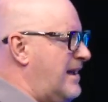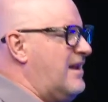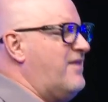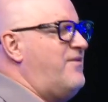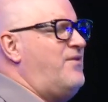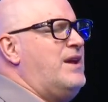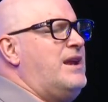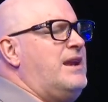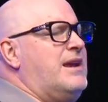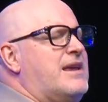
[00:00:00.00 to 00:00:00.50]

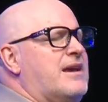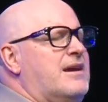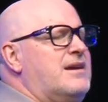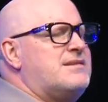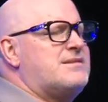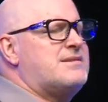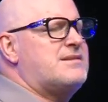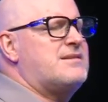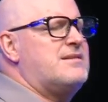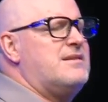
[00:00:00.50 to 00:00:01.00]

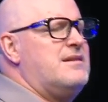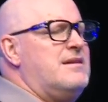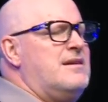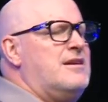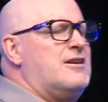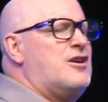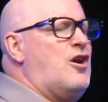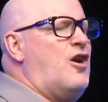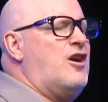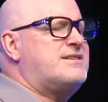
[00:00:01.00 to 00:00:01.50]
Leviticus,
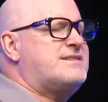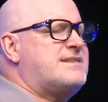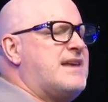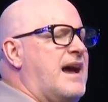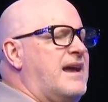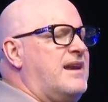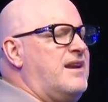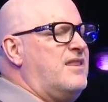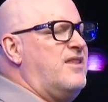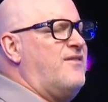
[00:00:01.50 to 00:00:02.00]
God
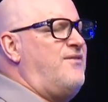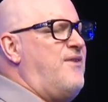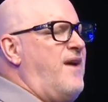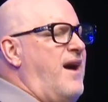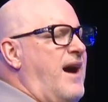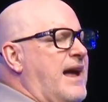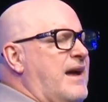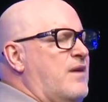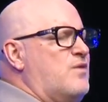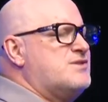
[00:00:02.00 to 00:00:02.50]
started the
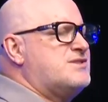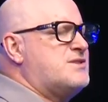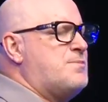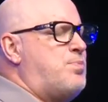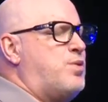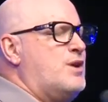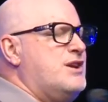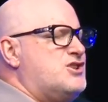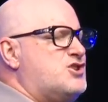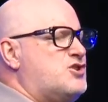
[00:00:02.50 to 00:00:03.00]
fire. It was the
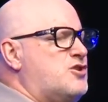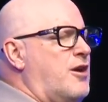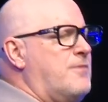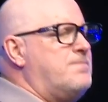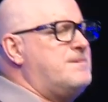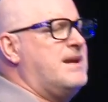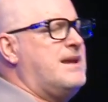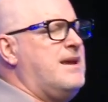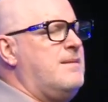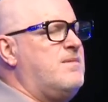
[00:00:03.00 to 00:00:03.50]
priest's job
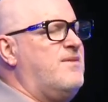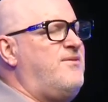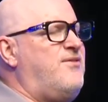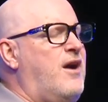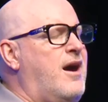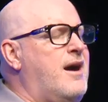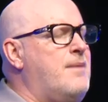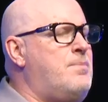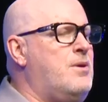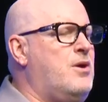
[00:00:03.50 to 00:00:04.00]
to keep the
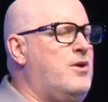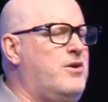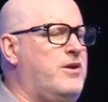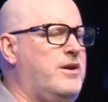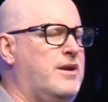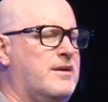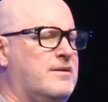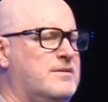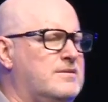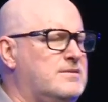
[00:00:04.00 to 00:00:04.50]
fire burning.